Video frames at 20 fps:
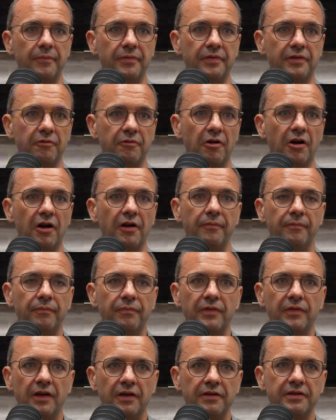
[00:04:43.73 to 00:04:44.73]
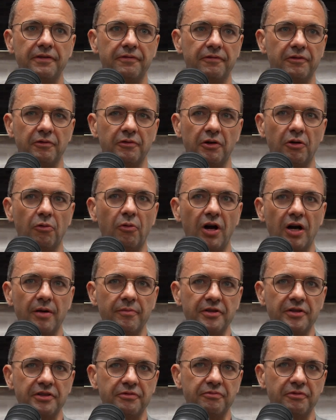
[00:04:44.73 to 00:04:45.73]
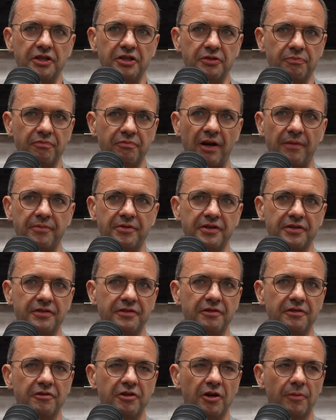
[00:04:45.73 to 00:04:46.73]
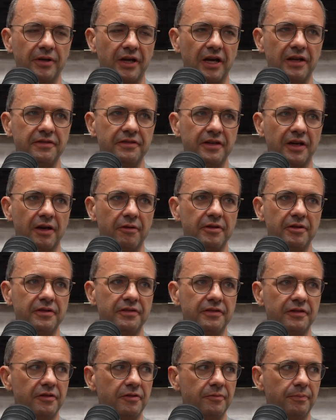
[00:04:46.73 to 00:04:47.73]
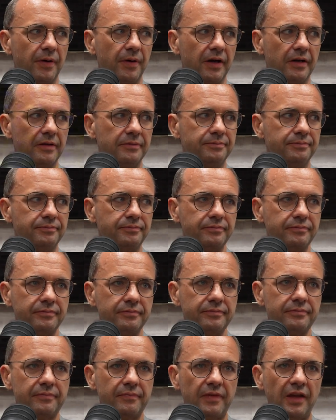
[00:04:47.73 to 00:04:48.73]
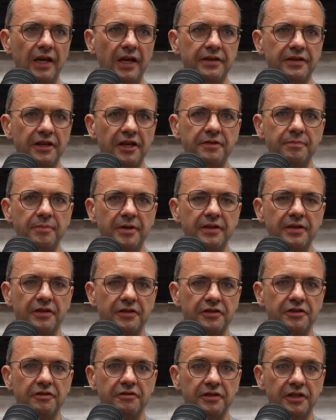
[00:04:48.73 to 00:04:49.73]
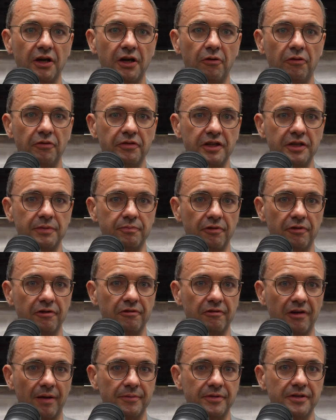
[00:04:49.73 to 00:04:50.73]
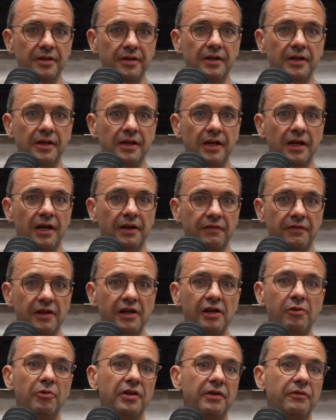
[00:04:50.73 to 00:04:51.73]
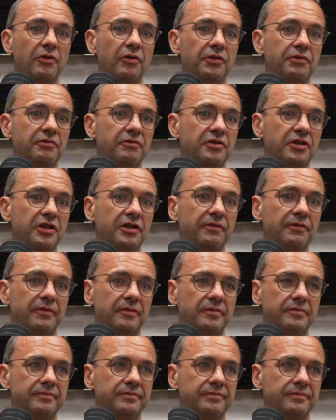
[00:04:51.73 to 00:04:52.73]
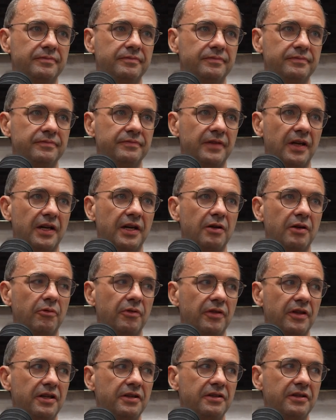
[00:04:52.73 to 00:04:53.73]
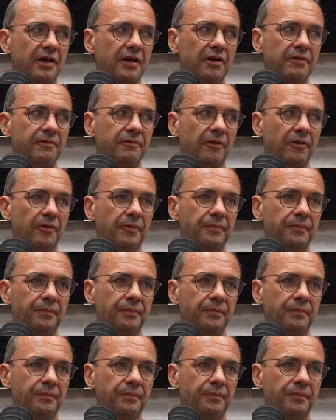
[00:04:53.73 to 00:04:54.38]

There are different requirements, which perhaps is too complicated to go into, but it does mean that students go on these programs, they know what they've got to achieve. They know what they need to go for.